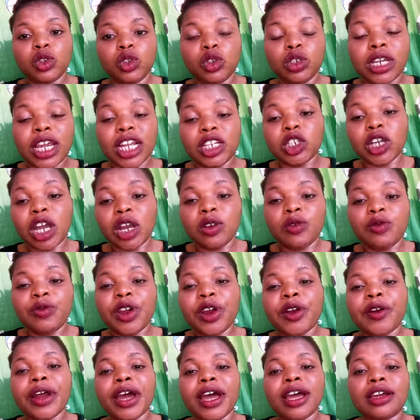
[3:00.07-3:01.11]
you get your aloe
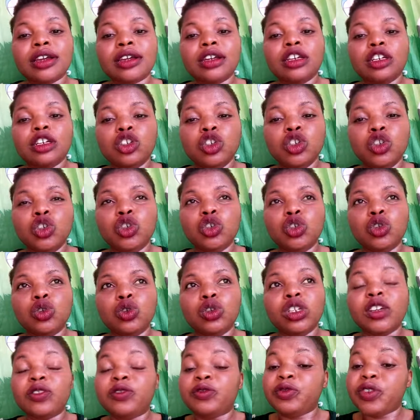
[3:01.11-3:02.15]
vera
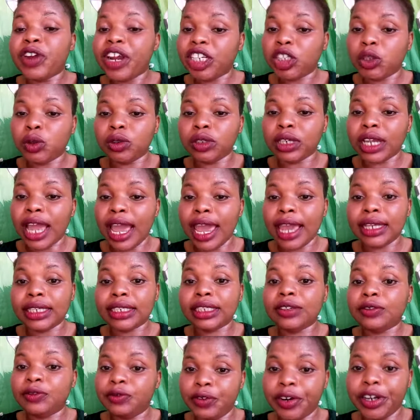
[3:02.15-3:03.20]
you the fresh one guys
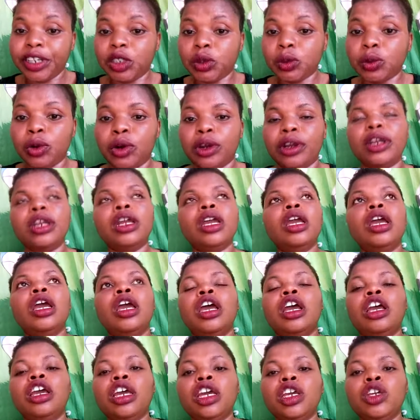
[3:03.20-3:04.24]
the fresh one
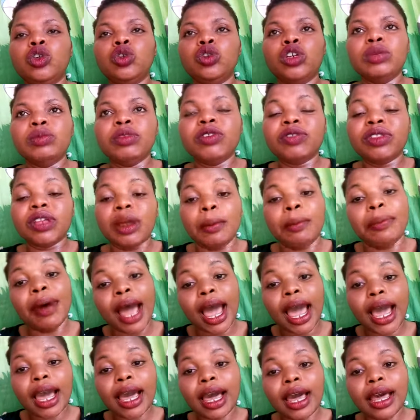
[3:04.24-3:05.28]
you remove the
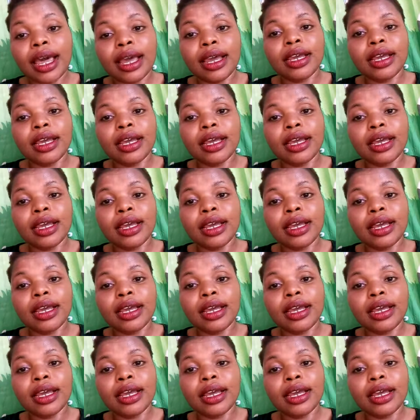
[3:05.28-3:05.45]
back.